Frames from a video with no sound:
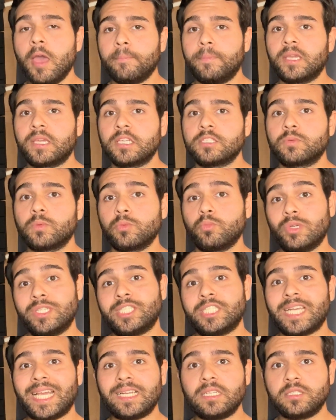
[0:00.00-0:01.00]
Because when we
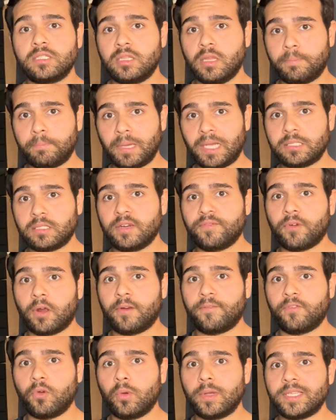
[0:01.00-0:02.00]
change the pitch of our
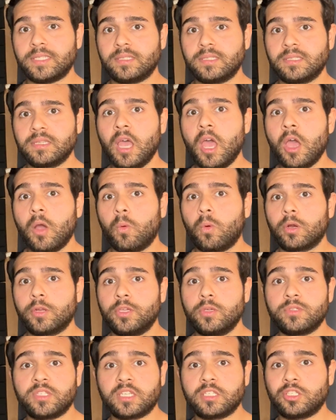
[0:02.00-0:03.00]
voice, we're
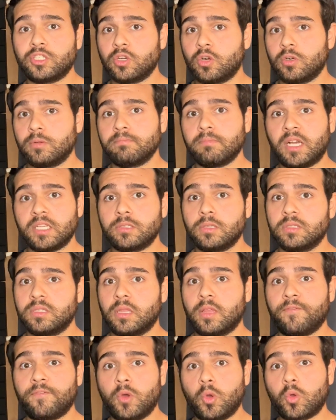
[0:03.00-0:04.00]
using certain muscles in
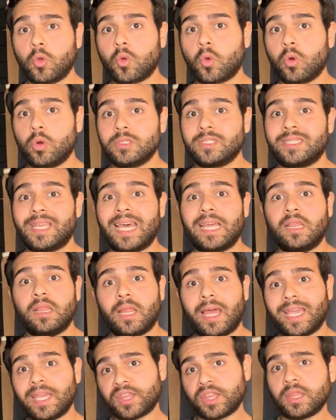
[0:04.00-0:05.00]
the vocal cords that
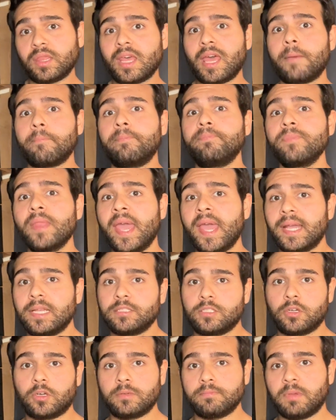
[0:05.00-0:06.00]
lengthen them and
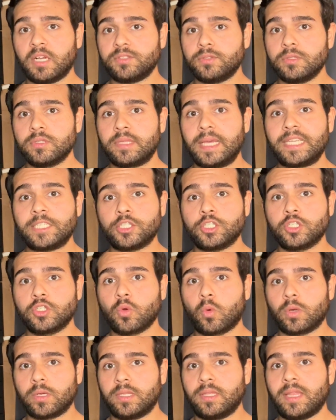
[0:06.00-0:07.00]
certain muscles that
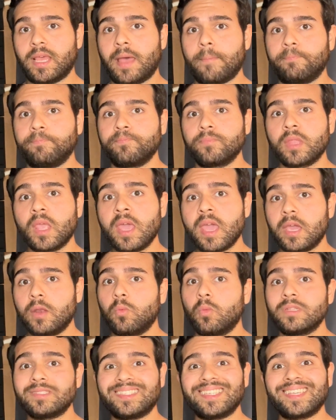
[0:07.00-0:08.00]
shorten them. And
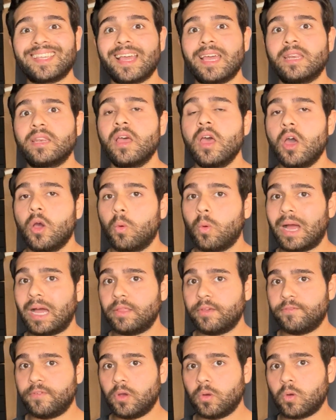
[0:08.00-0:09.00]
once again, while the
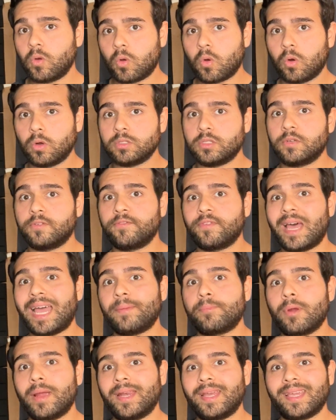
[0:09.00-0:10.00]
vocal cords are
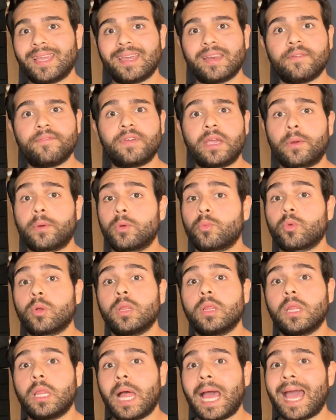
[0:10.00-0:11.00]
vibrating in a very
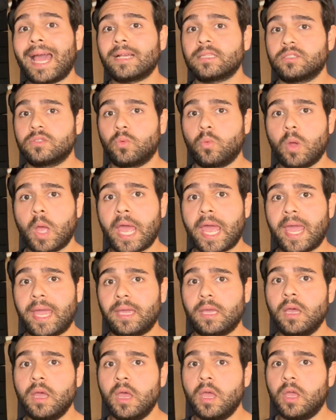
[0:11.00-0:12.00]
relaxed
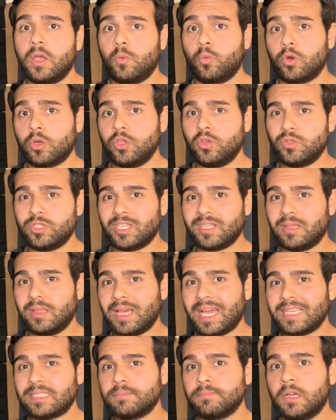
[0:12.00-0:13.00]
way, we're using
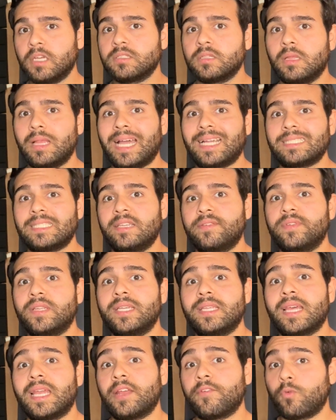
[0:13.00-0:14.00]
less muscle activity
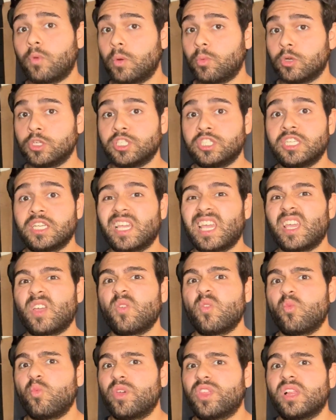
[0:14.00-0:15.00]
than if we were singing
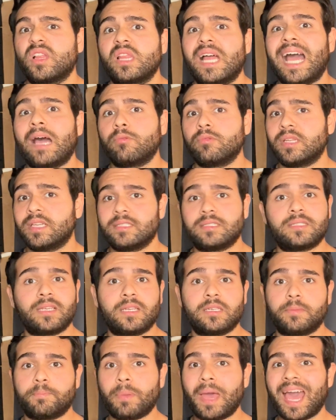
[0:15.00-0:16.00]
with loudness
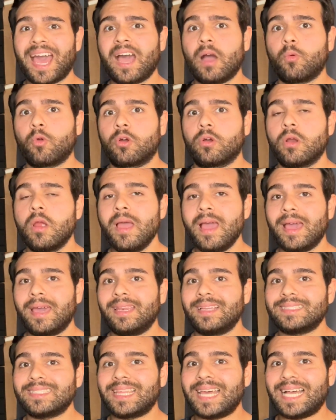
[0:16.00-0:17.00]
and power. And
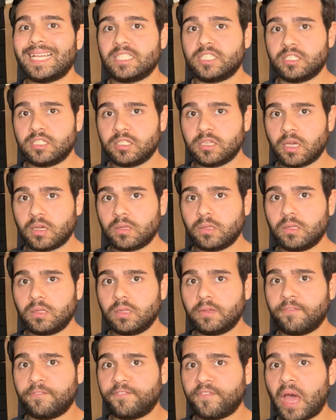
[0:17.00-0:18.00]
it's that subtle,
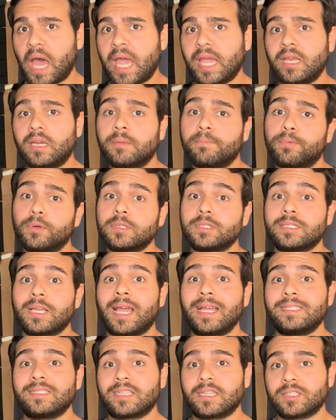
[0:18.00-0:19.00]
fine,
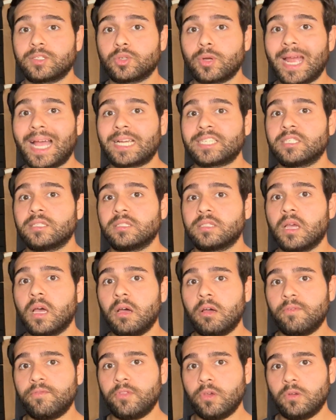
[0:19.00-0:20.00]
precise contractions
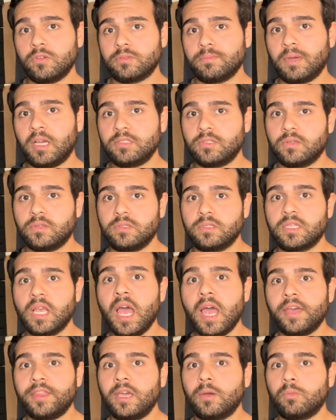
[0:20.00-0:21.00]
of those muscles
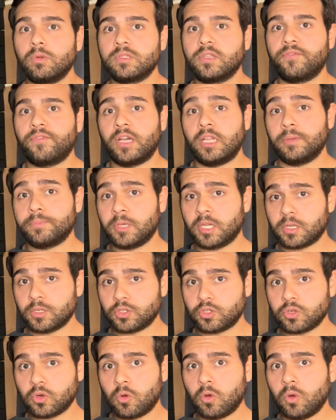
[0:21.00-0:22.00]
that will develop the
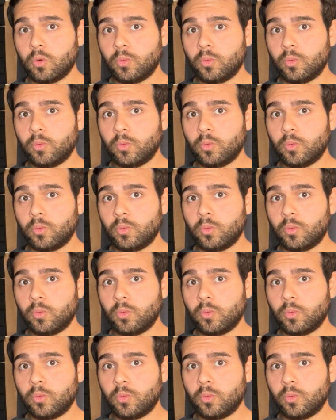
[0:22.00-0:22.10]
control